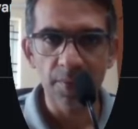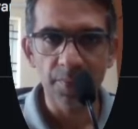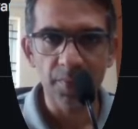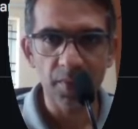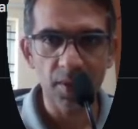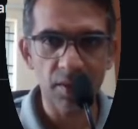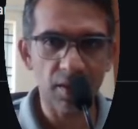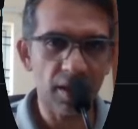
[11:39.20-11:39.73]

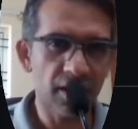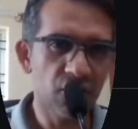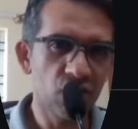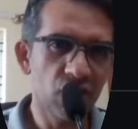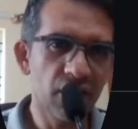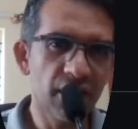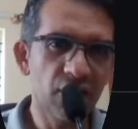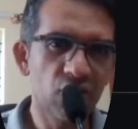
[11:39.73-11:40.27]
Mm,
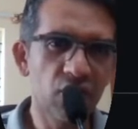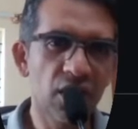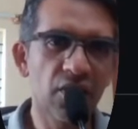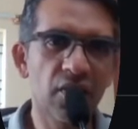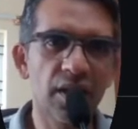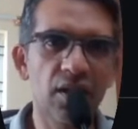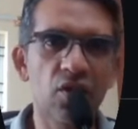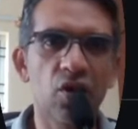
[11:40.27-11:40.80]
actually I should have
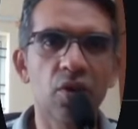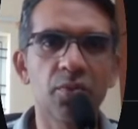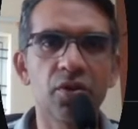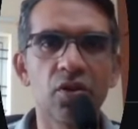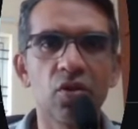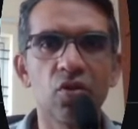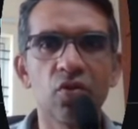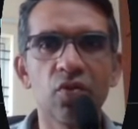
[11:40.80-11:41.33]
had the
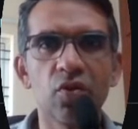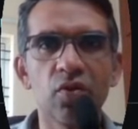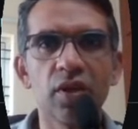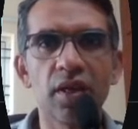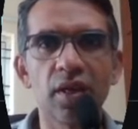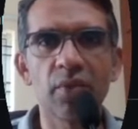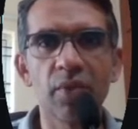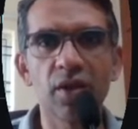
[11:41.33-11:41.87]
option to view
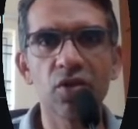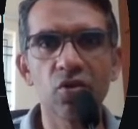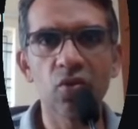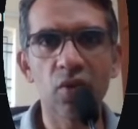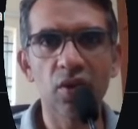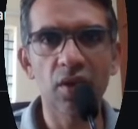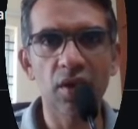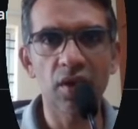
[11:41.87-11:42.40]
that image
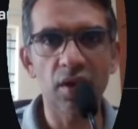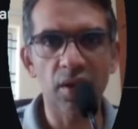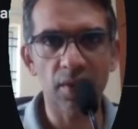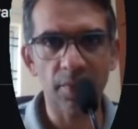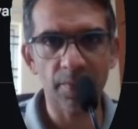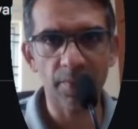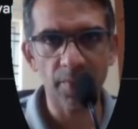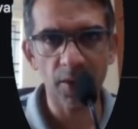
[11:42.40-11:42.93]
over here
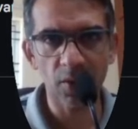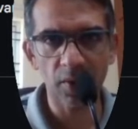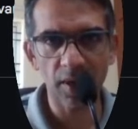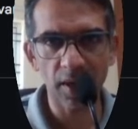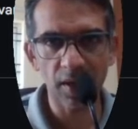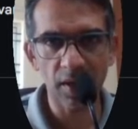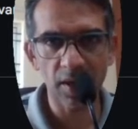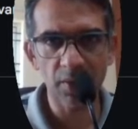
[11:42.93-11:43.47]

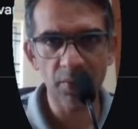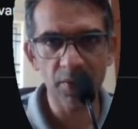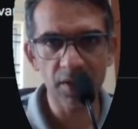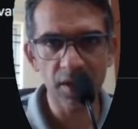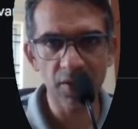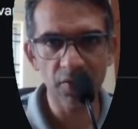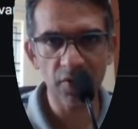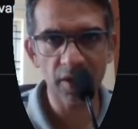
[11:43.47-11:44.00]
okay let me
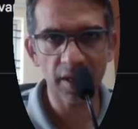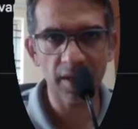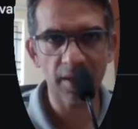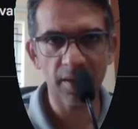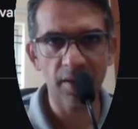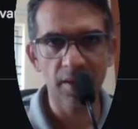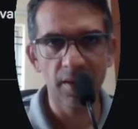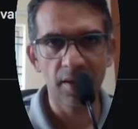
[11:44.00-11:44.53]
see if I can
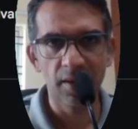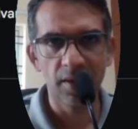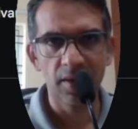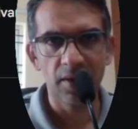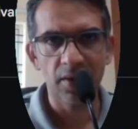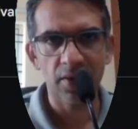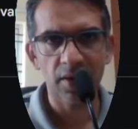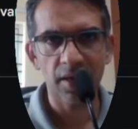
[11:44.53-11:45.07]

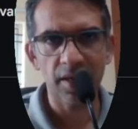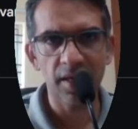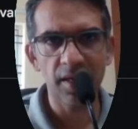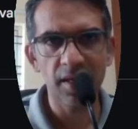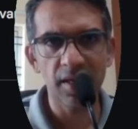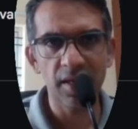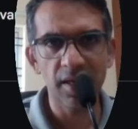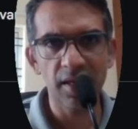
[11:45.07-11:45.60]

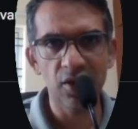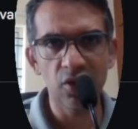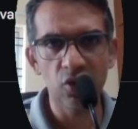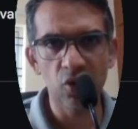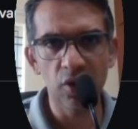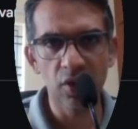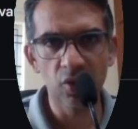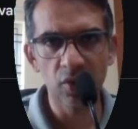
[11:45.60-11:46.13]
try
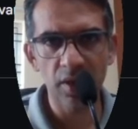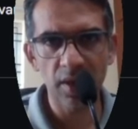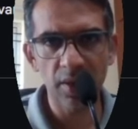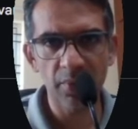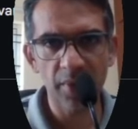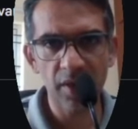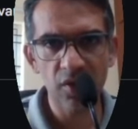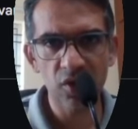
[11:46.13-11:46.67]
showing you that
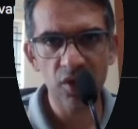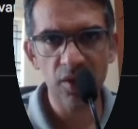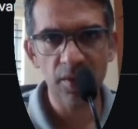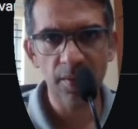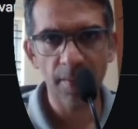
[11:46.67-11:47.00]
image